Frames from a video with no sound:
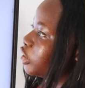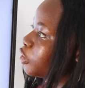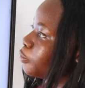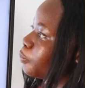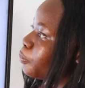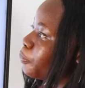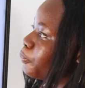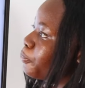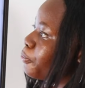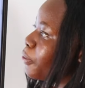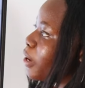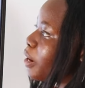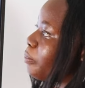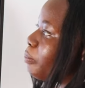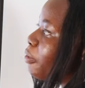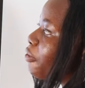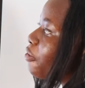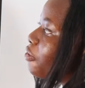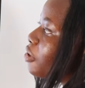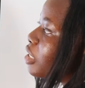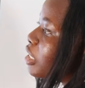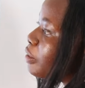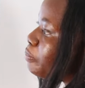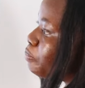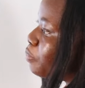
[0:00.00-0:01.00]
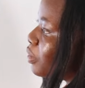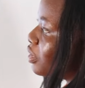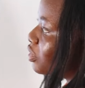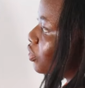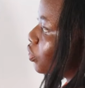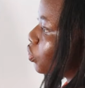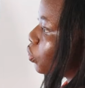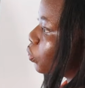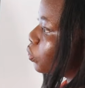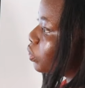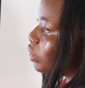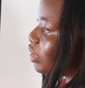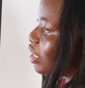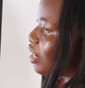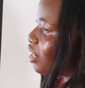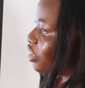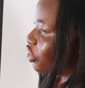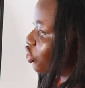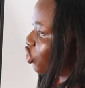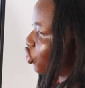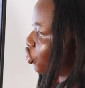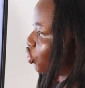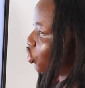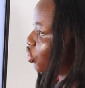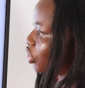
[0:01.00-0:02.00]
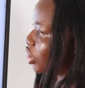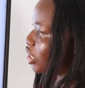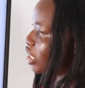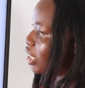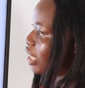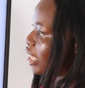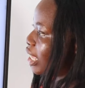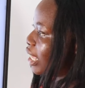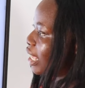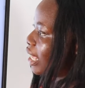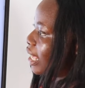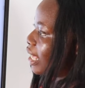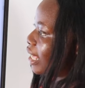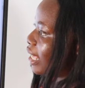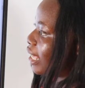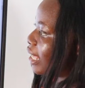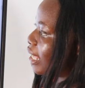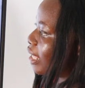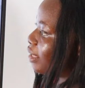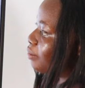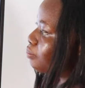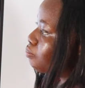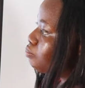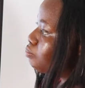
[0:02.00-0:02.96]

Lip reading: is primarily based on dash. A.